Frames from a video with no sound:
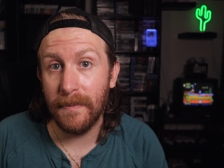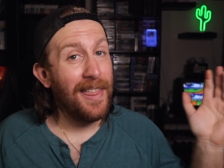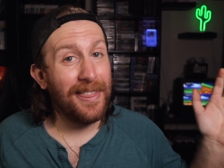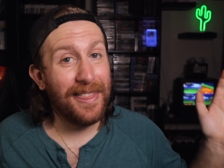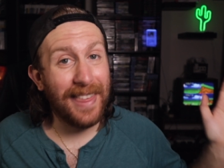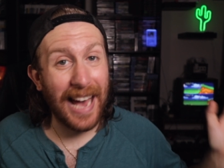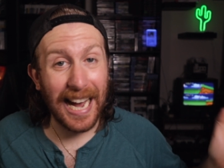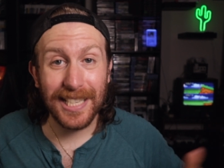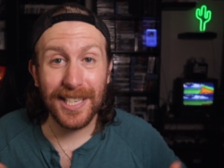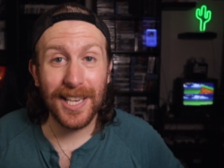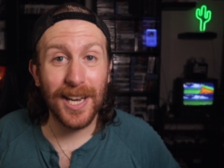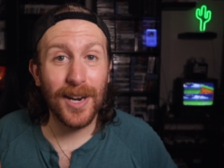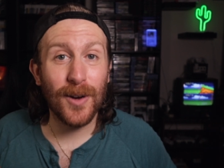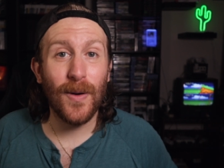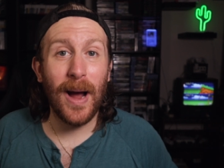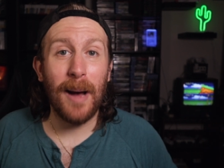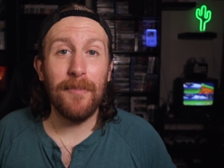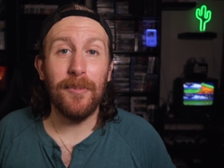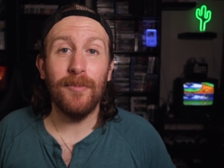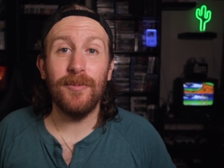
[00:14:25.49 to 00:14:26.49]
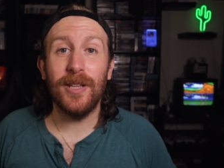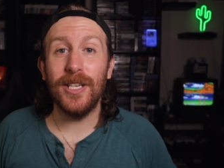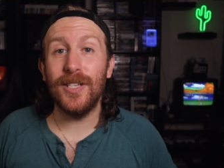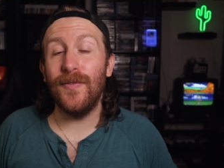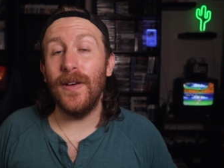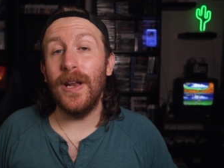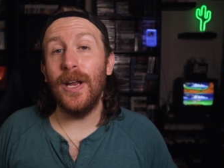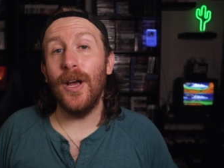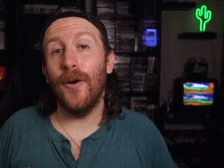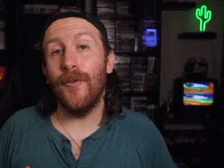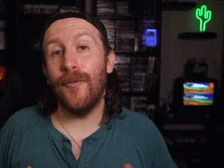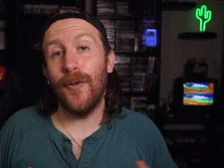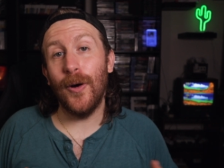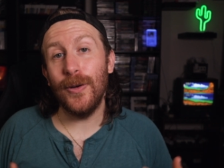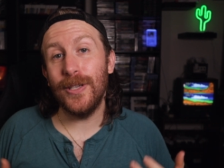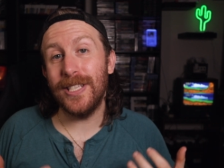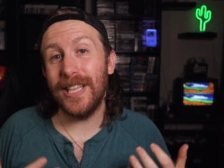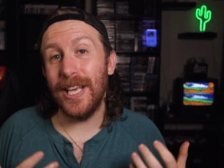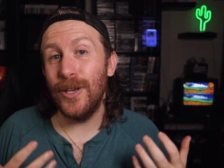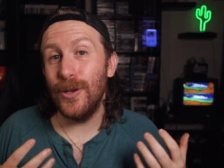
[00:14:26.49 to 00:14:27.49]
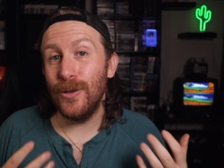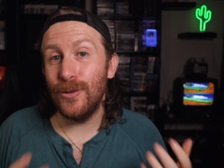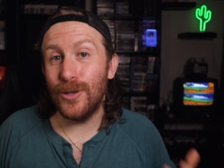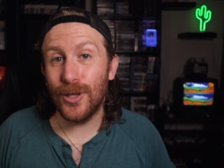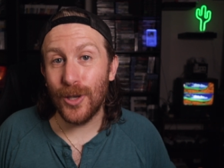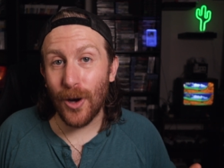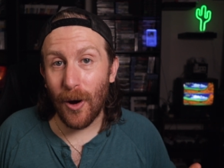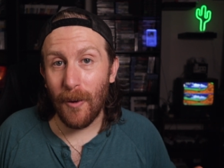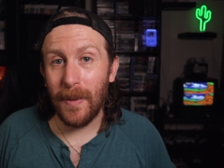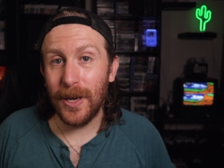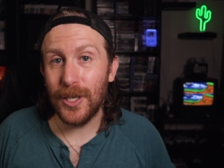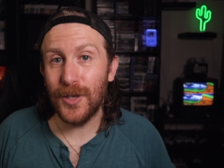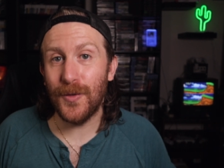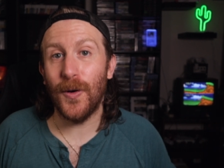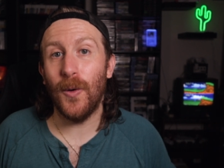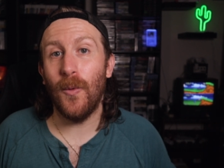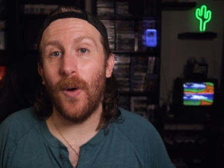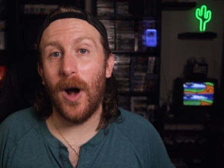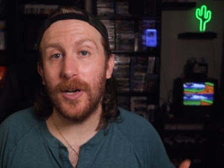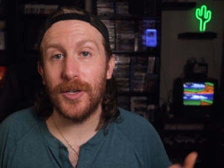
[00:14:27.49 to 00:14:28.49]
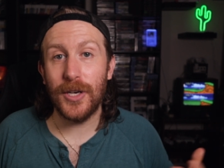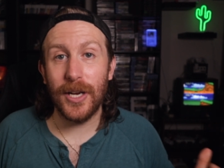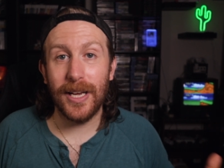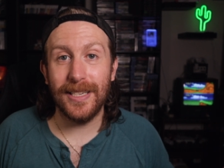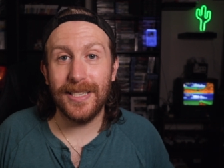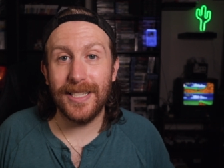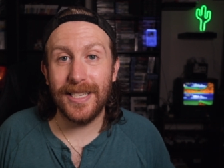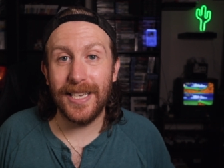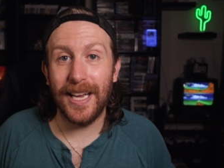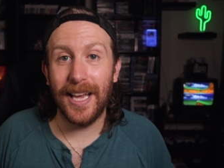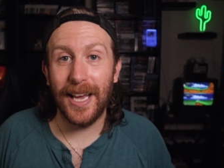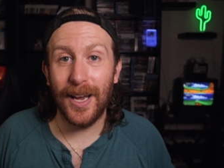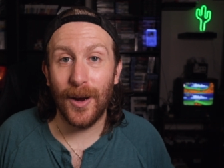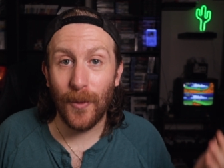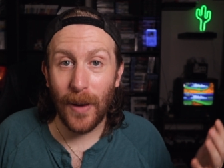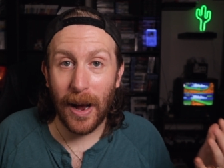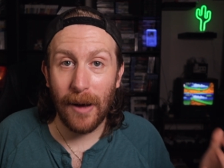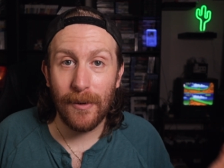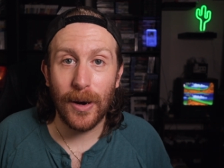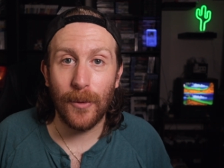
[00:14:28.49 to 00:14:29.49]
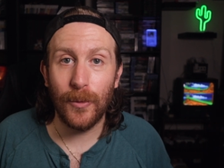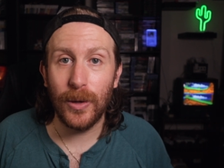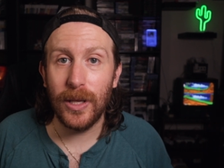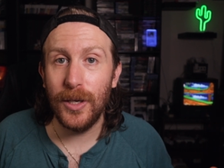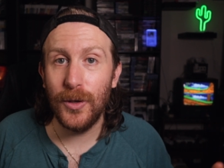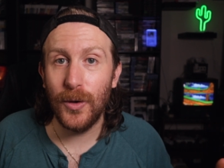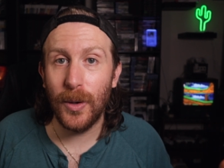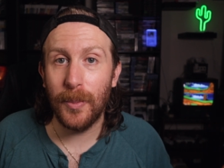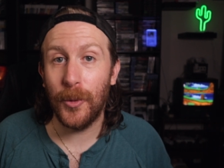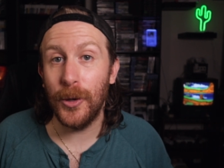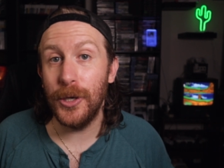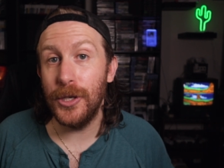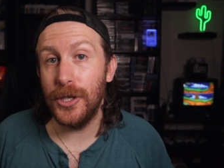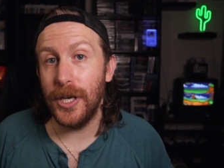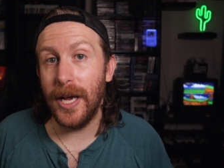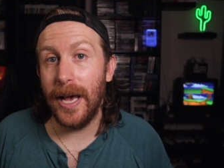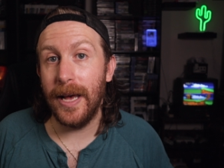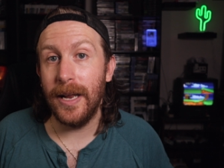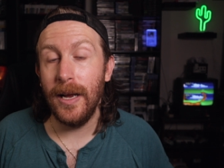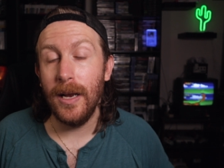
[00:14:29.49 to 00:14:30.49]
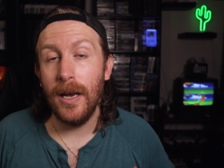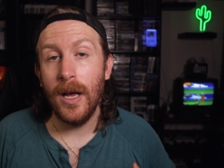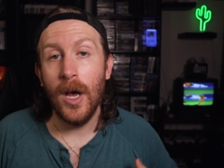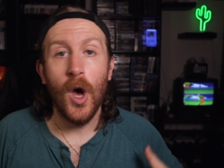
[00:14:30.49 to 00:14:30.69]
That's gonna wrap up this video, folks. Thank you so much for watching and sticking around. I really do appreciate it.